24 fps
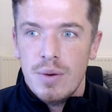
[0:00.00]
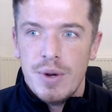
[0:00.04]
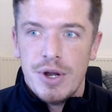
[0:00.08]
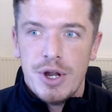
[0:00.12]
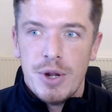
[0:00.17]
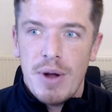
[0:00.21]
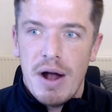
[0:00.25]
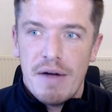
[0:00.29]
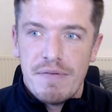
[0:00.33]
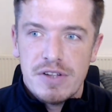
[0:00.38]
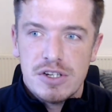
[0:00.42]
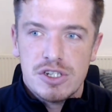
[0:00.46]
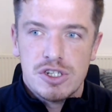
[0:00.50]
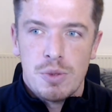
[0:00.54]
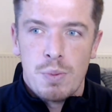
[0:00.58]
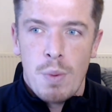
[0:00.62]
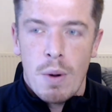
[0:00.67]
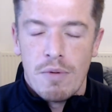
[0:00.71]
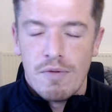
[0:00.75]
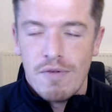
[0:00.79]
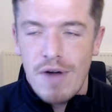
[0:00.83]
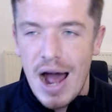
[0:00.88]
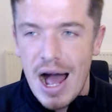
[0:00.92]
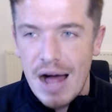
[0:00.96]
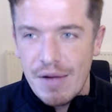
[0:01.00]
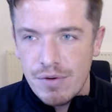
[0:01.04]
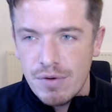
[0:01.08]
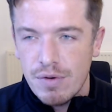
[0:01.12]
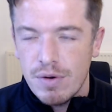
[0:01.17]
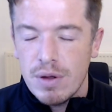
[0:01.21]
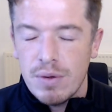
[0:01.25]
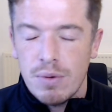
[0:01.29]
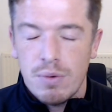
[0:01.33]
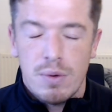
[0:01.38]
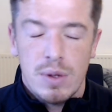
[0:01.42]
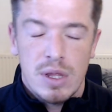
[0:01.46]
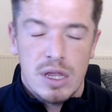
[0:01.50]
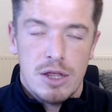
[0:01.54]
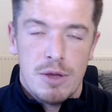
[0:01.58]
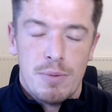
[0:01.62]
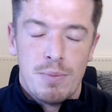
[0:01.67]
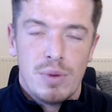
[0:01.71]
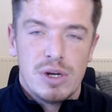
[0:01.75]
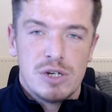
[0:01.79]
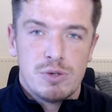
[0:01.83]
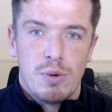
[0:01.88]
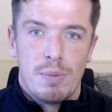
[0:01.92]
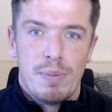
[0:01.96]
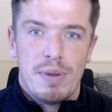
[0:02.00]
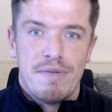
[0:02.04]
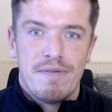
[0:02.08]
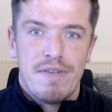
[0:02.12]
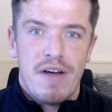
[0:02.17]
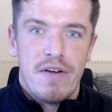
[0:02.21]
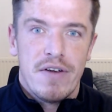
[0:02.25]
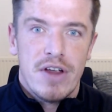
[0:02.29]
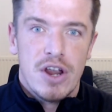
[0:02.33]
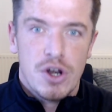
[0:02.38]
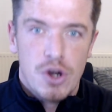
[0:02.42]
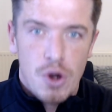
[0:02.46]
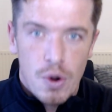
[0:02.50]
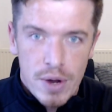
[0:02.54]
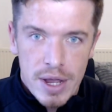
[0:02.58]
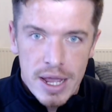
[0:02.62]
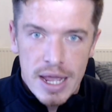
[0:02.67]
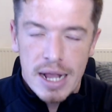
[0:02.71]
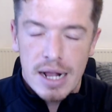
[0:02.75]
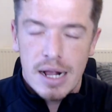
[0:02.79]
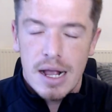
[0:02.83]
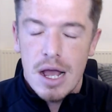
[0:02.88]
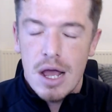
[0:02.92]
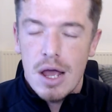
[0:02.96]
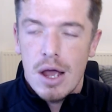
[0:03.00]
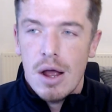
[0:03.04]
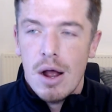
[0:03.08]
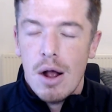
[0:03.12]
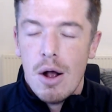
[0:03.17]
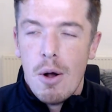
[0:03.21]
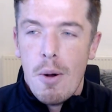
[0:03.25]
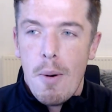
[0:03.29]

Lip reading: We do have the somewhat rivalry with them, which will be very annoying.